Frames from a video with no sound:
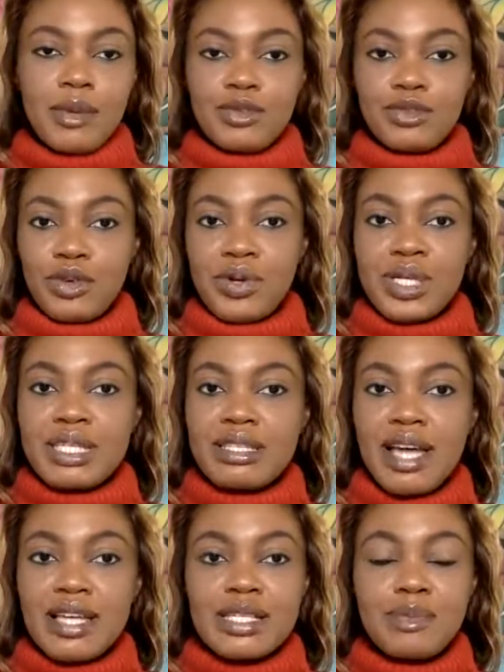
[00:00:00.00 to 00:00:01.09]
For
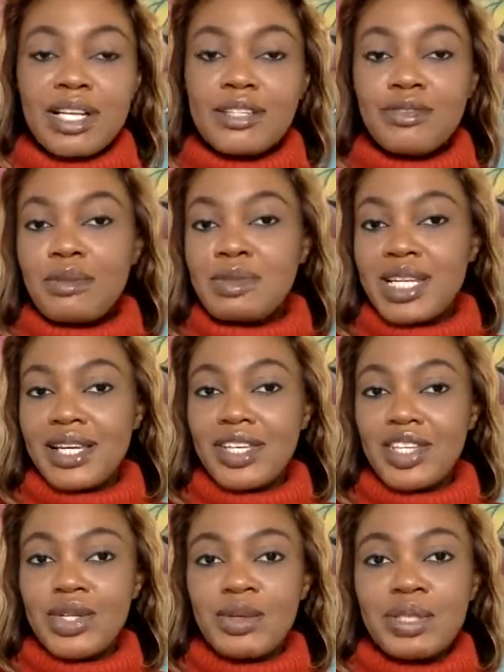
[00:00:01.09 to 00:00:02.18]
instance, platforms like
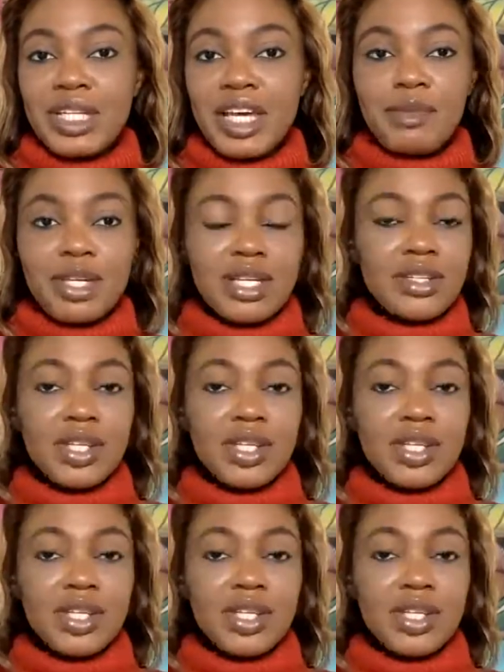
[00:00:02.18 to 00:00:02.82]
Udemy,